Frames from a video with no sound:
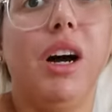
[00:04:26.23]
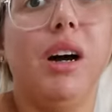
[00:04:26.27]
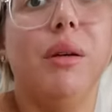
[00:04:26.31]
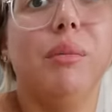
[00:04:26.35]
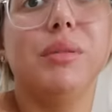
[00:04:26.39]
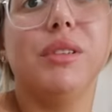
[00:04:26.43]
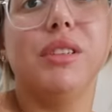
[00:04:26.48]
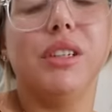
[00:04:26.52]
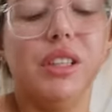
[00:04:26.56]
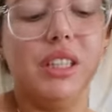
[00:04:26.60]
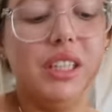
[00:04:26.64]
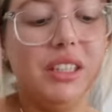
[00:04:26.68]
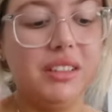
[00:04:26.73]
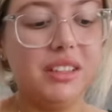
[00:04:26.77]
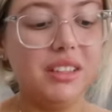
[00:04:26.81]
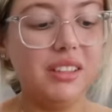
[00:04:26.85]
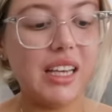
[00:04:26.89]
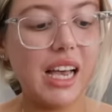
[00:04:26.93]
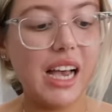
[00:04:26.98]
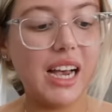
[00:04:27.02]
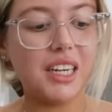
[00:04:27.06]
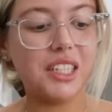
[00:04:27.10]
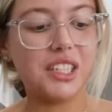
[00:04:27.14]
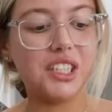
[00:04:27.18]
up. So this is
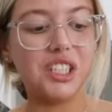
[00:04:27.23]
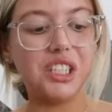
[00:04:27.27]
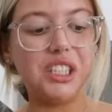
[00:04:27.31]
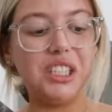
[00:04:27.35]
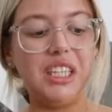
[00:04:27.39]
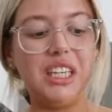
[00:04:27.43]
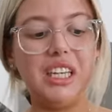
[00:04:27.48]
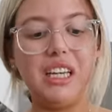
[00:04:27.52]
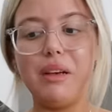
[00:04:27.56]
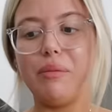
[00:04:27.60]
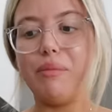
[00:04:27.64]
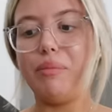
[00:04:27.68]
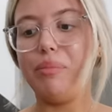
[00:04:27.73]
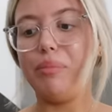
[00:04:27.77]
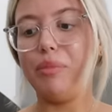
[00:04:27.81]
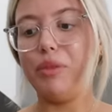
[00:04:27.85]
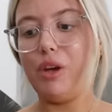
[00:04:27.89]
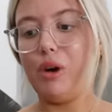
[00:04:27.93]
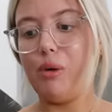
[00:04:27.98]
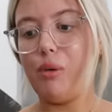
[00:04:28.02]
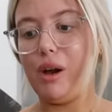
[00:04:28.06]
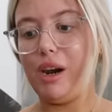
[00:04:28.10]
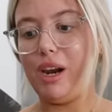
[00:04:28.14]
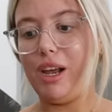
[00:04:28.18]
actually
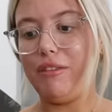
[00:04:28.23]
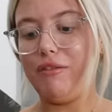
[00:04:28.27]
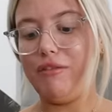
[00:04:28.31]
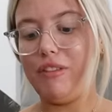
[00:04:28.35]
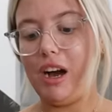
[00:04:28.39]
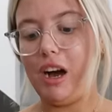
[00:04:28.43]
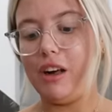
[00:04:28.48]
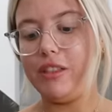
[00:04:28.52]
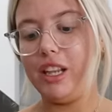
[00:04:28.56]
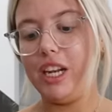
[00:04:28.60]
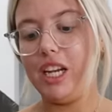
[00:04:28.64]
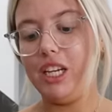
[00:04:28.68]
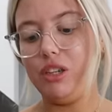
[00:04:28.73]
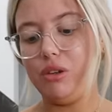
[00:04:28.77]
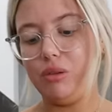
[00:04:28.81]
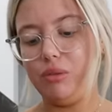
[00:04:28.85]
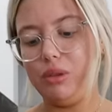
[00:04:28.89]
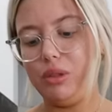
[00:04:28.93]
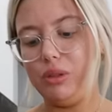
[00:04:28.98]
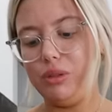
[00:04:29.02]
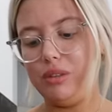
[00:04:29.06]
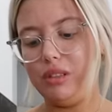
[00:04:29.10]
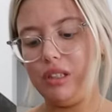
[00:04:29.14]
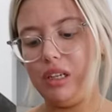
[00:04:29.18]
the one I found that I
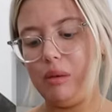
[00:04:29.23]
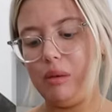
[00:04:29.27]
don't use